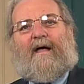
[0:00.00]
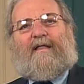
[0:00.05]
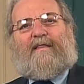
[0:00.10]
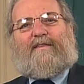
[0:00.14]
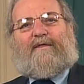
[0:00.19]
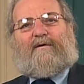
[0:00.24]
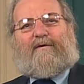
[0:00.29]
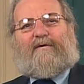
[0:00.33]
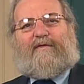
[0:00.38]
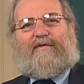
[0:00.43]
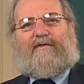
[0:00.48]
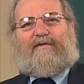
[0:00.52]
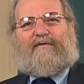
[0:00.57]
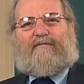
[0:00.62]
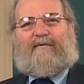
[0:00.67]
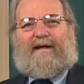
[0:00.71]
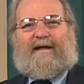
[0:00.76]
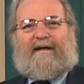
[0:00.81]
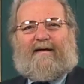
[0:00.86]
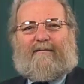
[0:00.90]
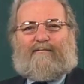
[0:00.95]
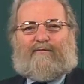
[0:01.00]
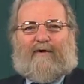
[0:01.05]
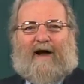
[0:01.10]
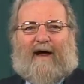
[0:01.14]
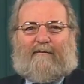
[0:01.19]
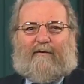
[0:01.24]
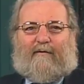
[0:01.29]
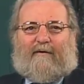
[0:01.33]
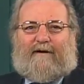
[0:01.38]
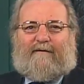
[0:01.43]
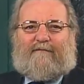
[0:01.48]
There are three
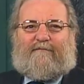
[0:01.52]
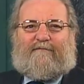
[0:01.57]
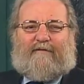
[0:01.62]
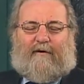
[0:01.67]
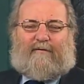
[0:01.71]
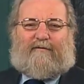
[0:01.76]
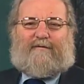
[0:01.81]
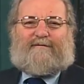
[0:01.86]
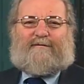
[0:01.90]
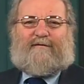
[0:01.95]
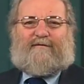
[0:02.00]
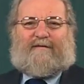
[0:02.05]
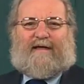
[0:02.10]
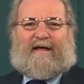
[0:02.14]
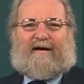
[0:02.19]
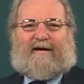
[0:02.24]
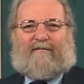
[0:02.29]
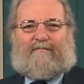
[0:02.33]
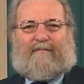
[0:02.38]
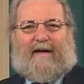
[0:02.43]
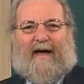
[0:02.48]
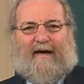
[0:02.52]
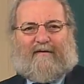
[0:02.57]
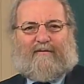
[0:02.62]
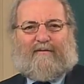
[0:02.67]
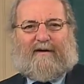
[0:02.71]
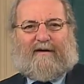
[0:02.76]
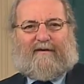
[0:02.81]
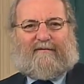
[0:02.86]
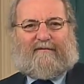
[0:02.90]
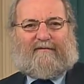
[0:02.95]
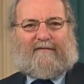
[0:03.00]
primary photosynthetic
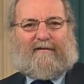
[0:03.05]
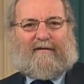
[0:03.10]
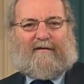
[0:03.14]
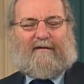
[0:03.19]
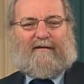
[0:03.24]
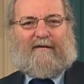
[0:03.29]
pathways.